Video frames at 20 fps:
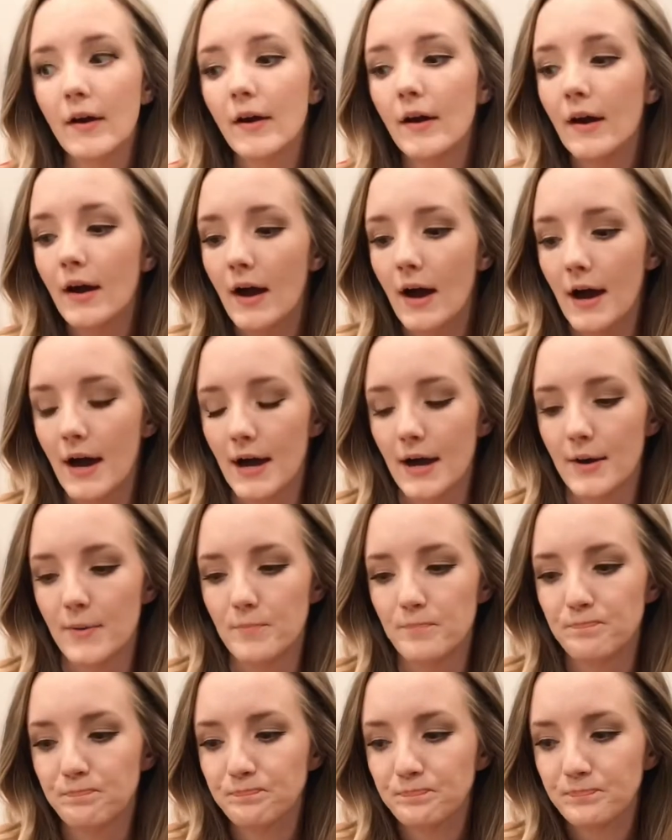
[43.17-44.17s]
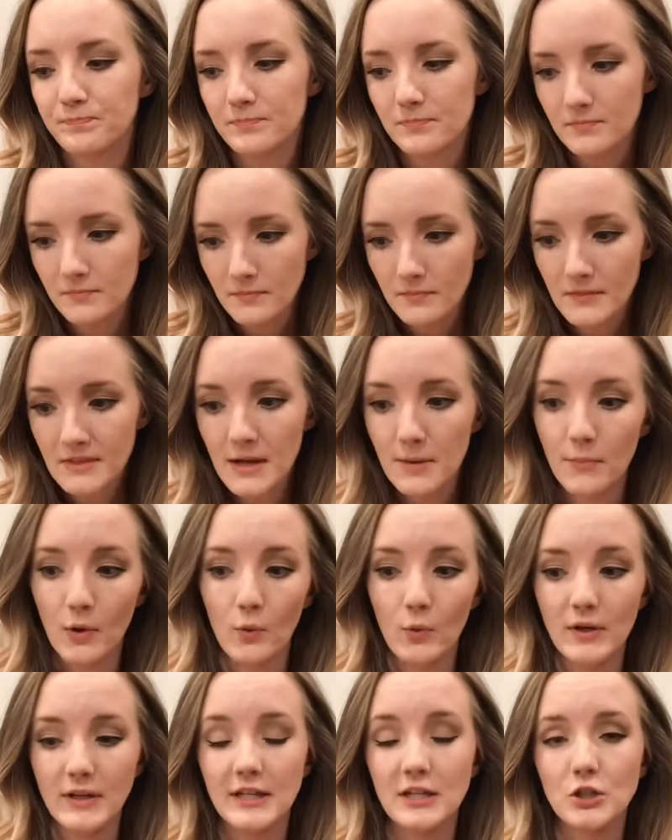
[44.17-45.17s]
But
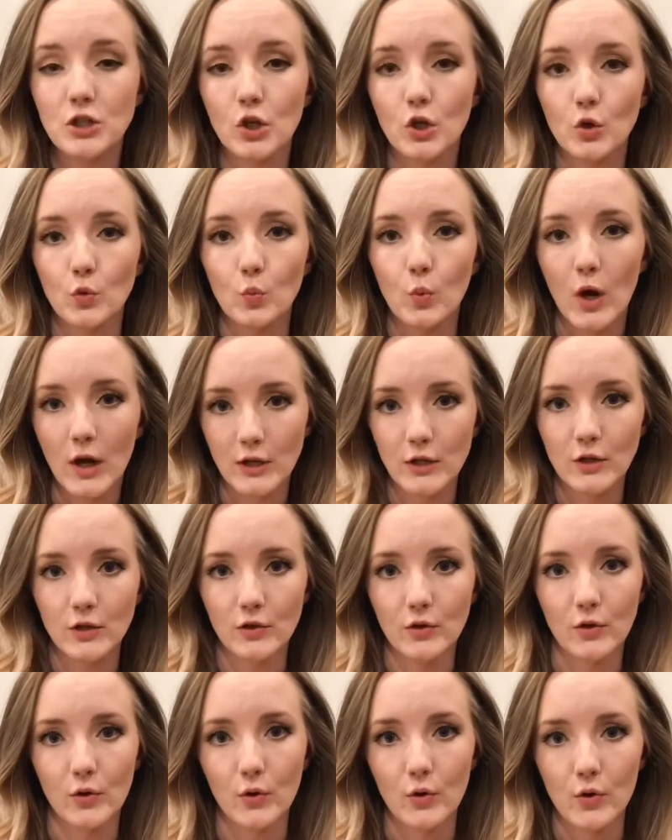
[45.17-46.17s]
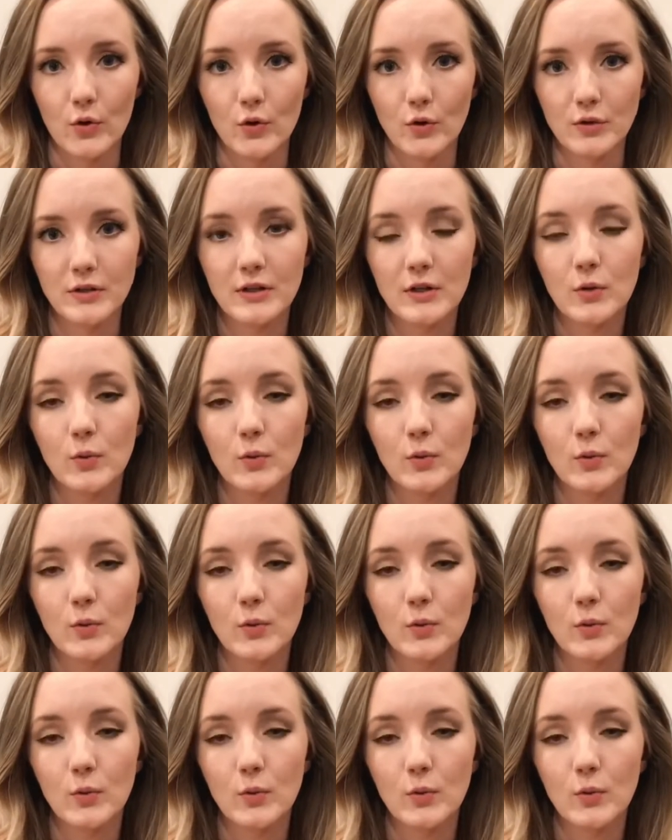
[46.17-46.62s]
when he turned 1 year old,